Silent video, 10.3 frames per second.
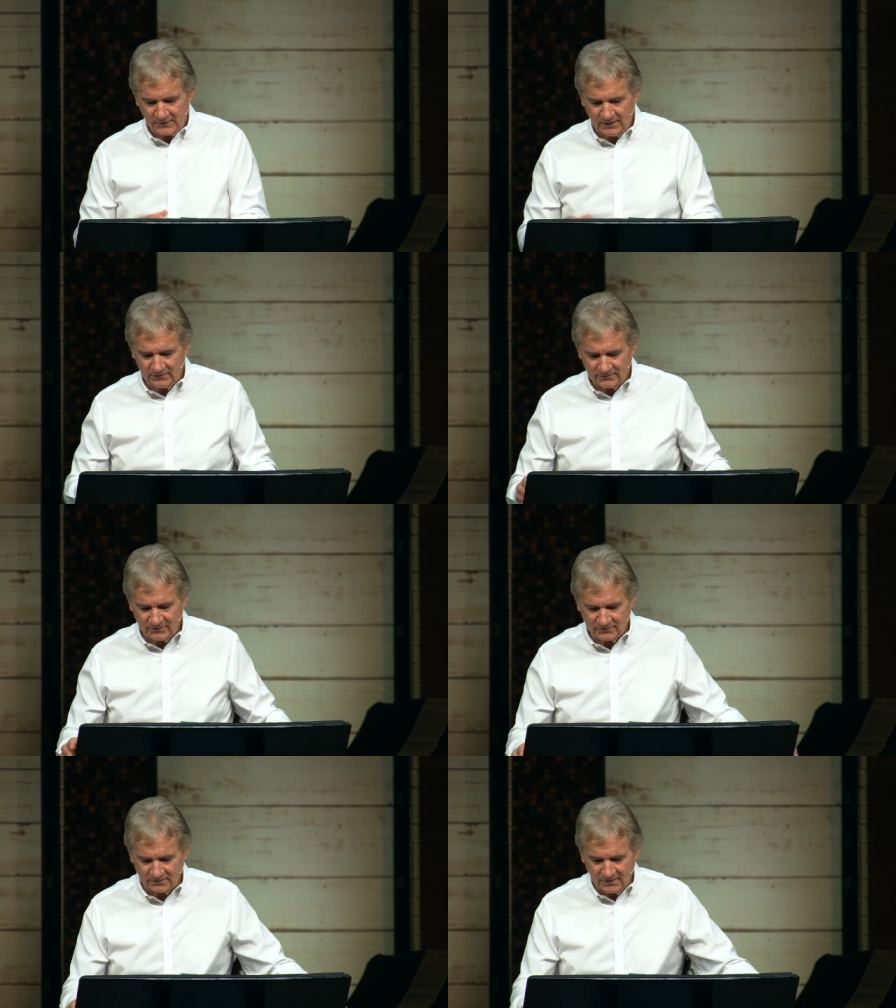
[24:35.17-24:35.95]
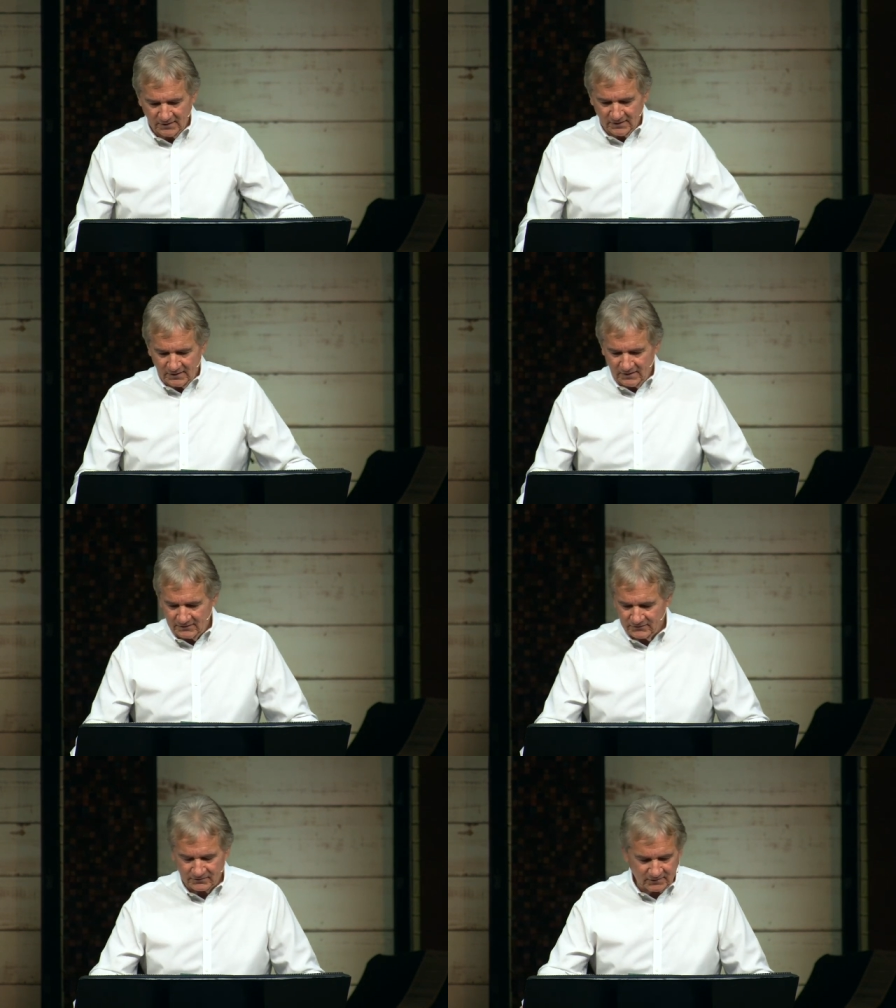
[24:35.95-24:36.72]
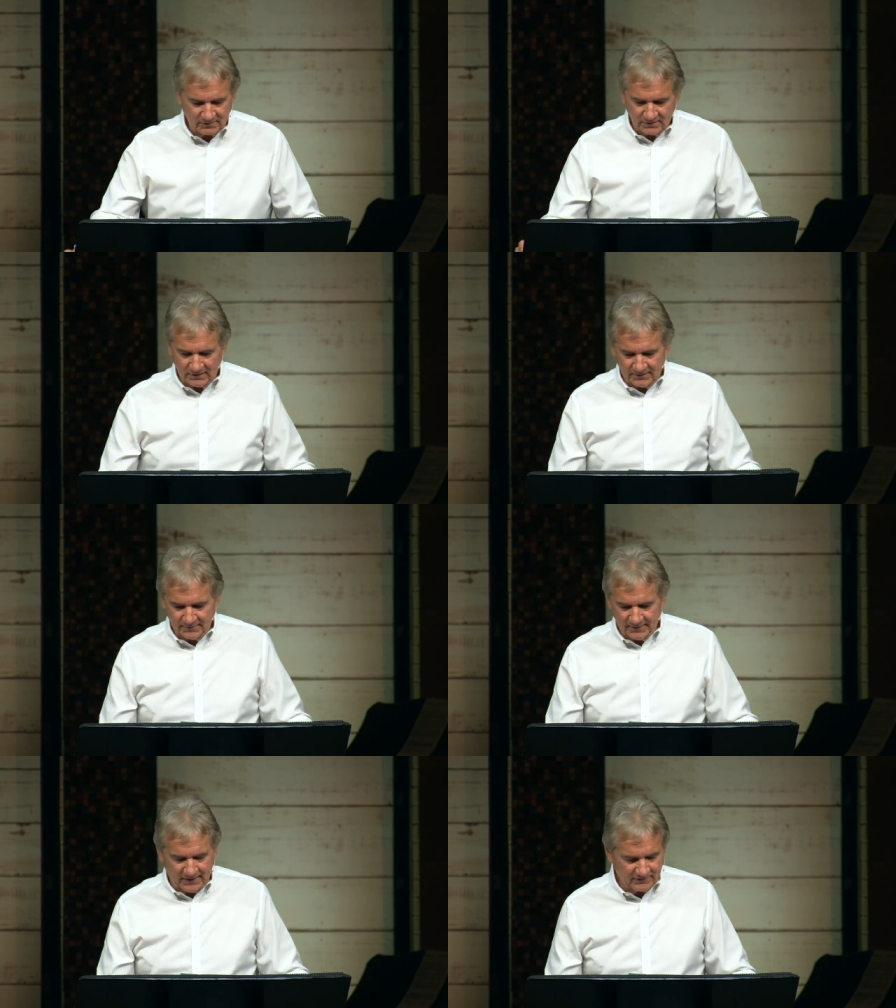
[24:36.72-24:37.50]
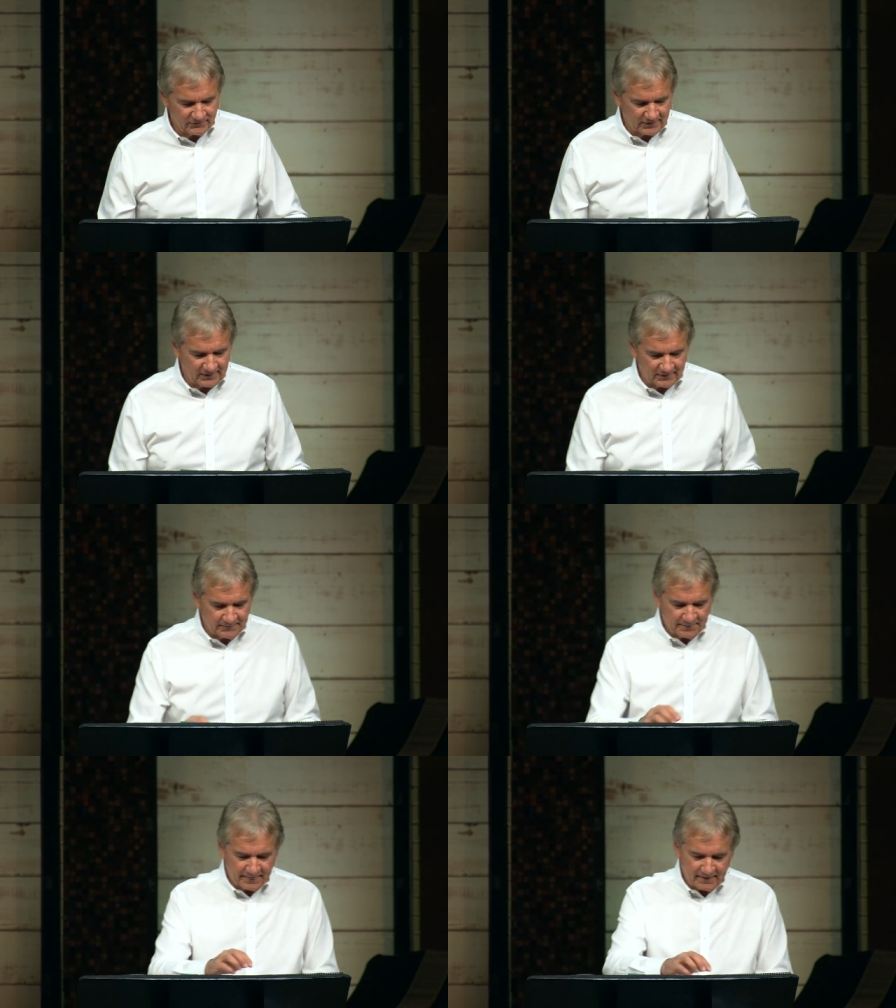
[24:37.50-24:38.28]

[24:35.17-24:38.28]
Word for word: It's, it's, a, it's in, in Isaiah,